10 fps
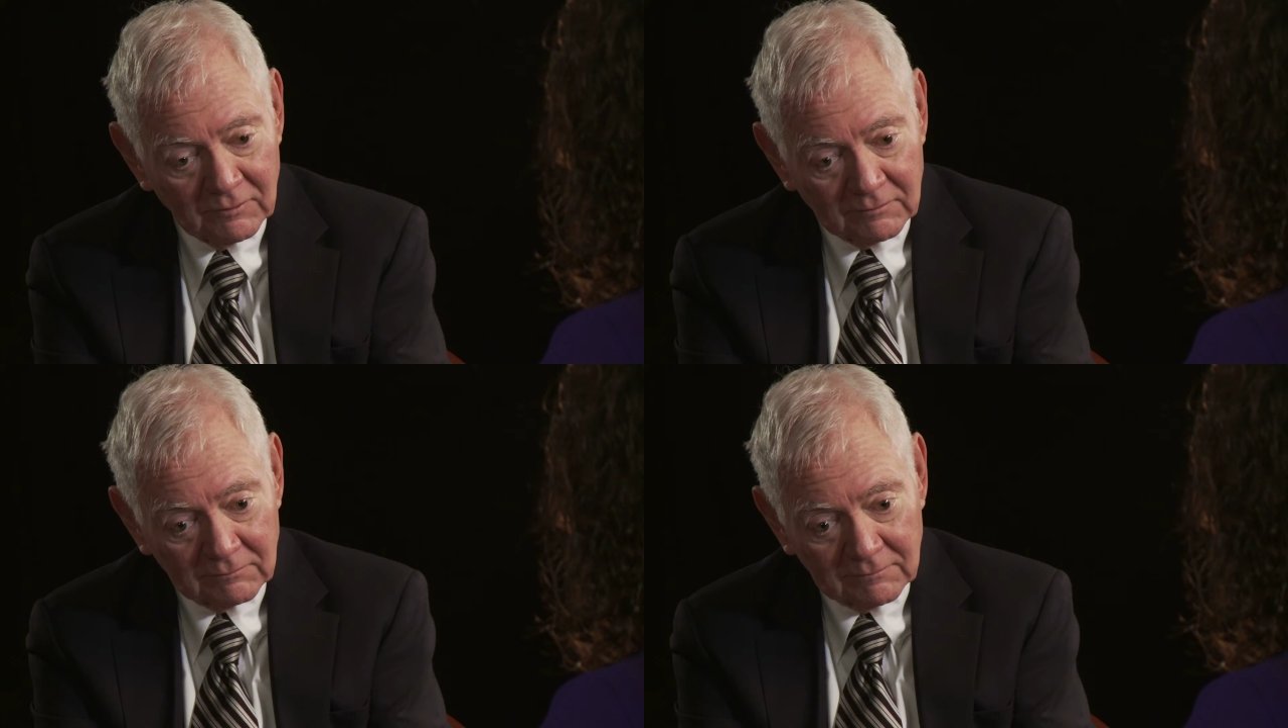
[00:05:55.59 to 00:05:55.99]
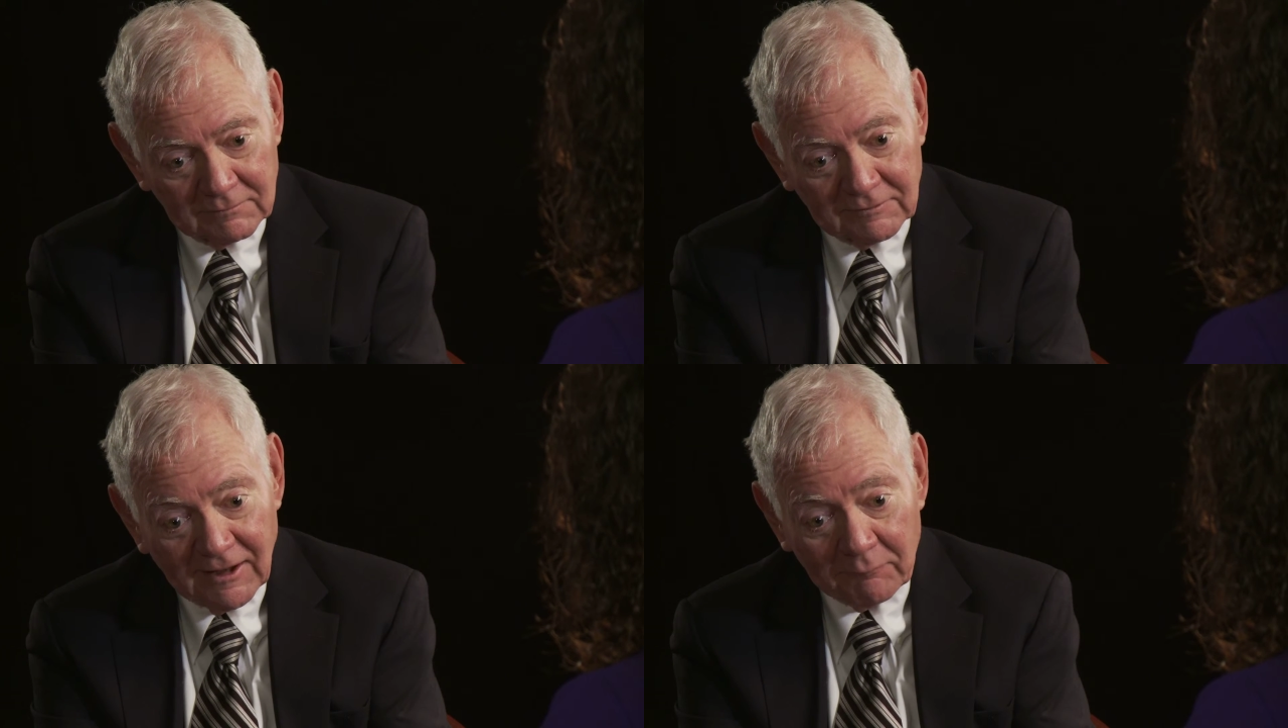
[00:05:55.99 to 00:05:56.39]
will
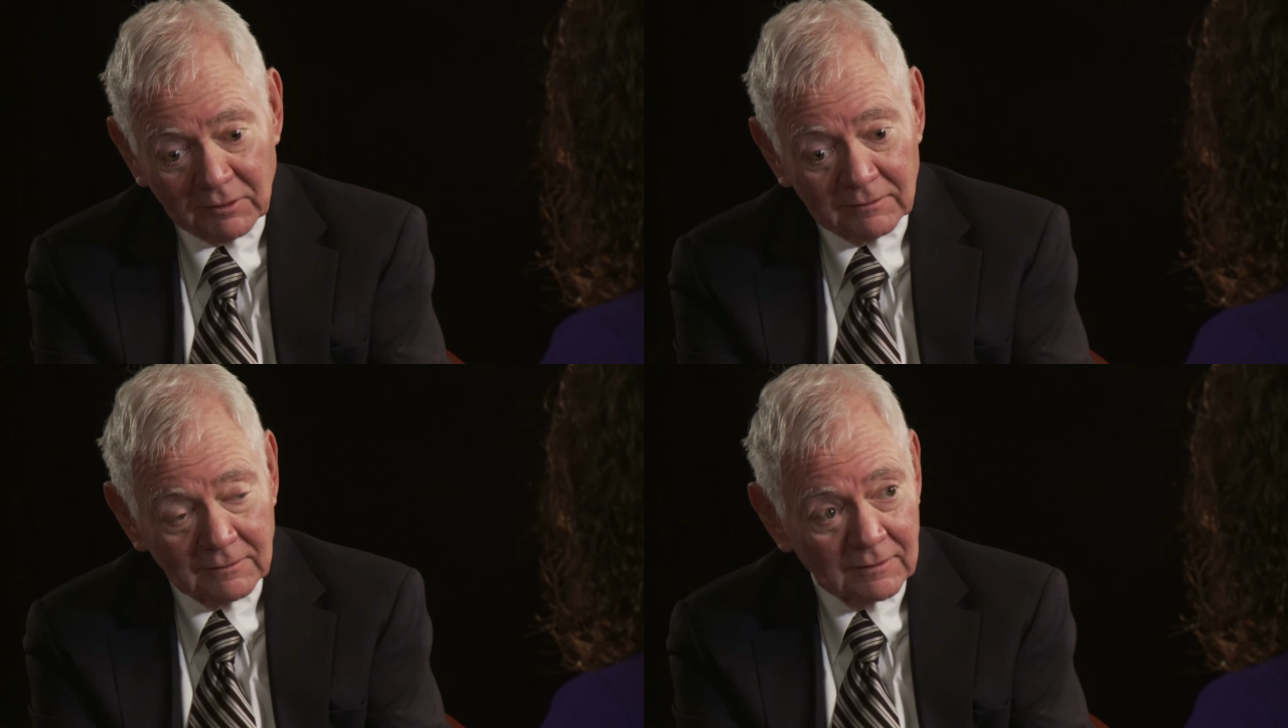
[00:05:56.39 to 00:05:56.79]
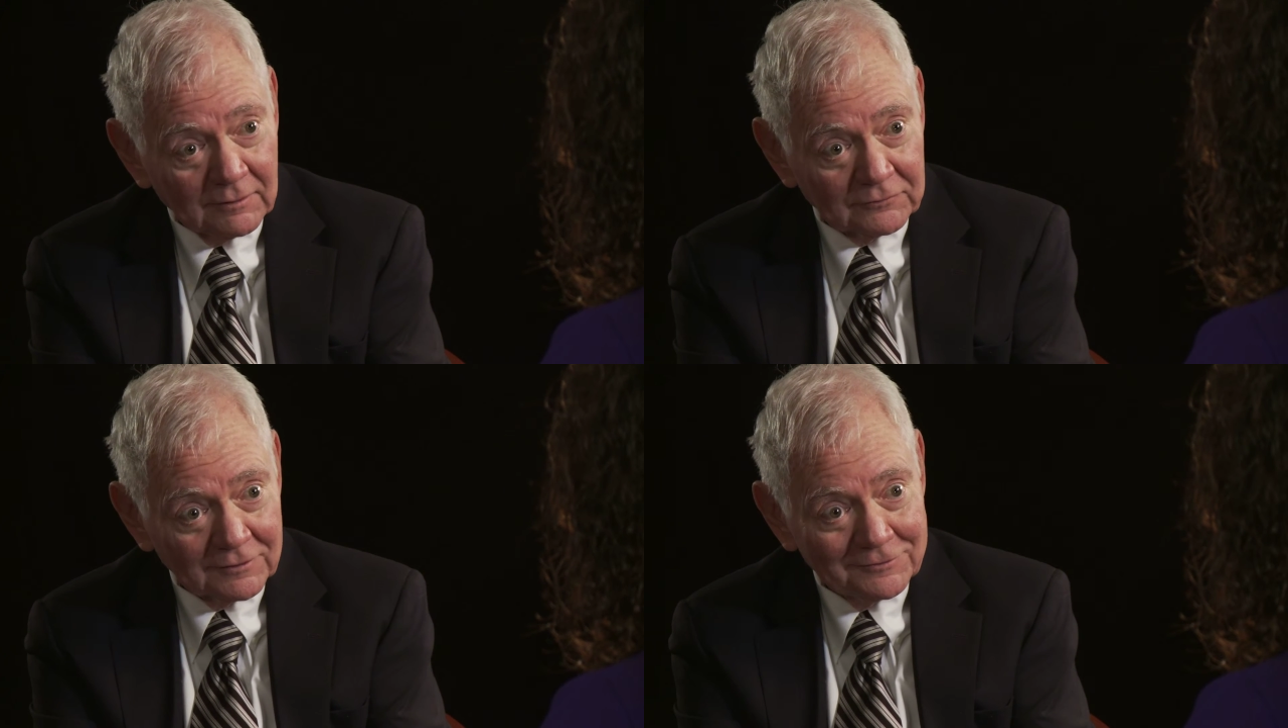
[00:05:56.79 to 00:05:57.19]
top anything
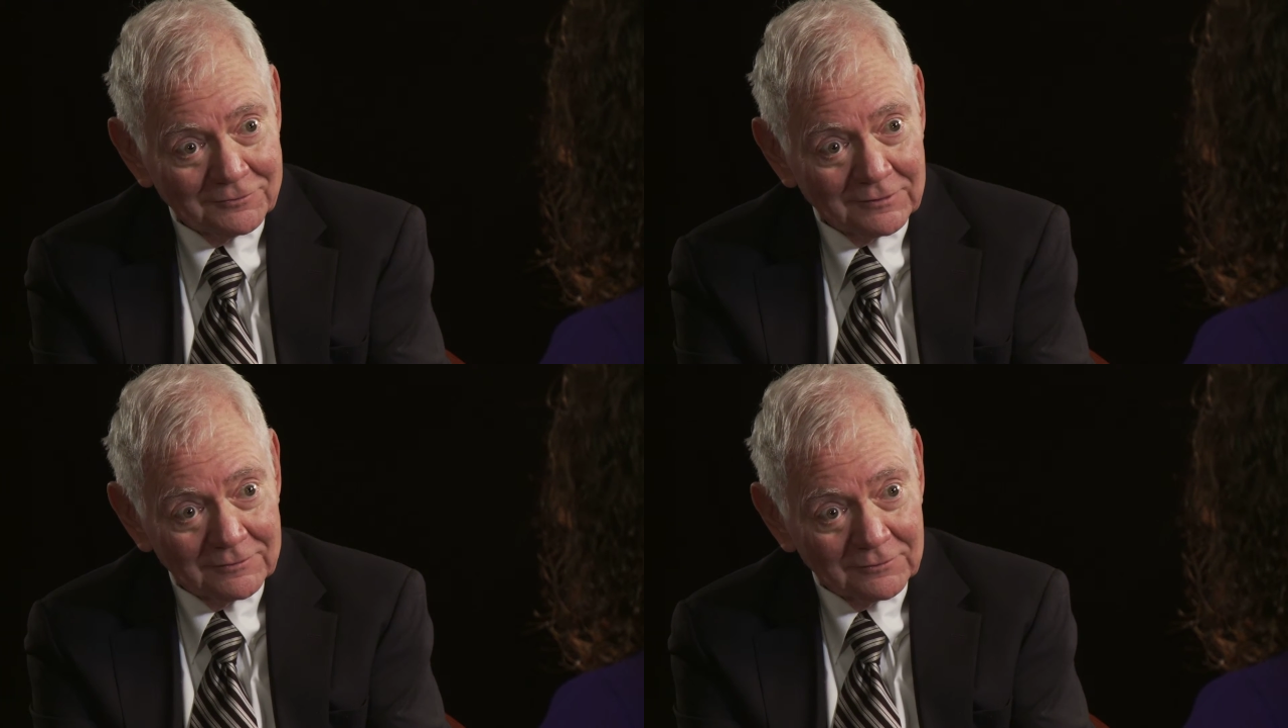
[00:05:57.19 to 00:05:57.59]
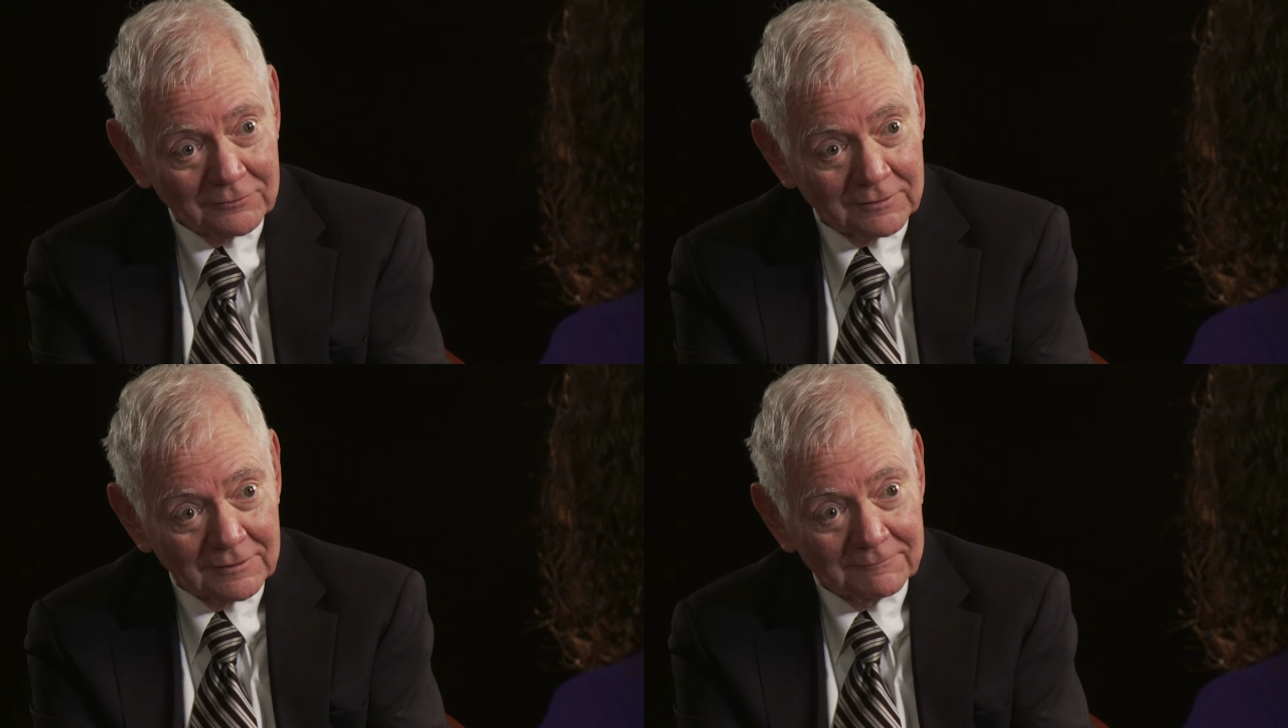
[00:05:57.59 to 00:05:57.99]
else I do. I know
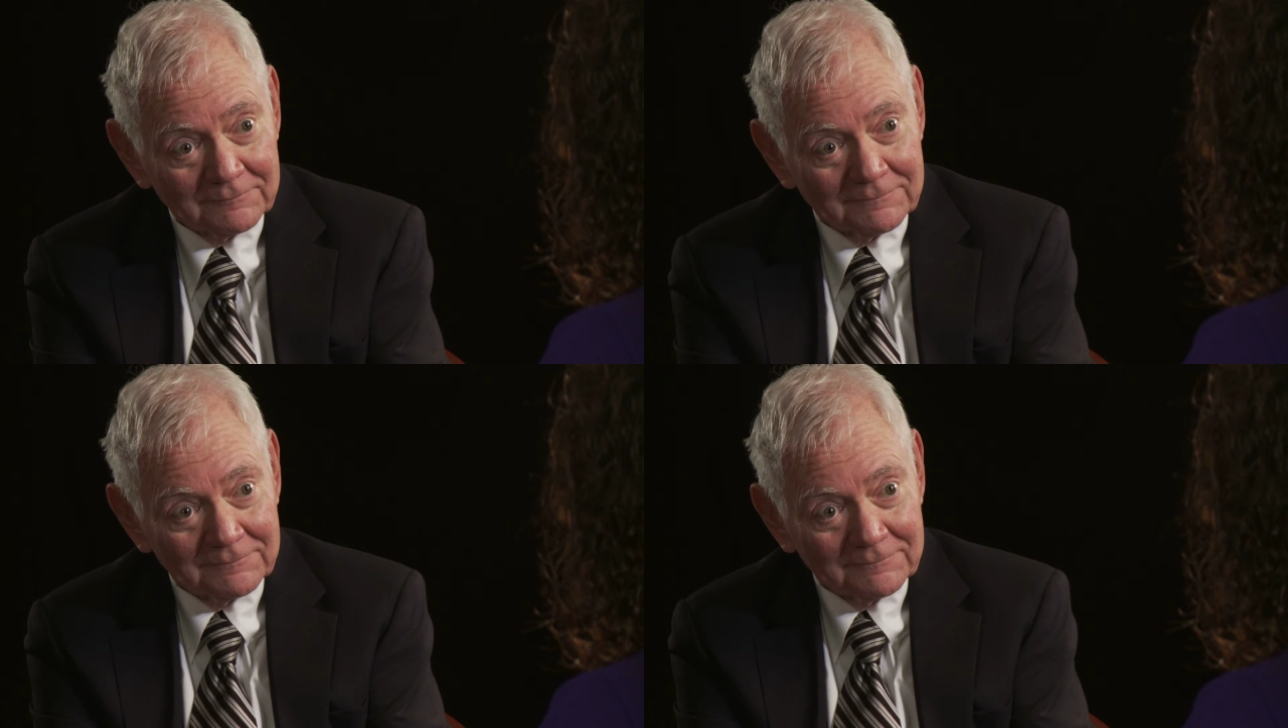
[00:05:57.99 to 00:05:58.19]
that.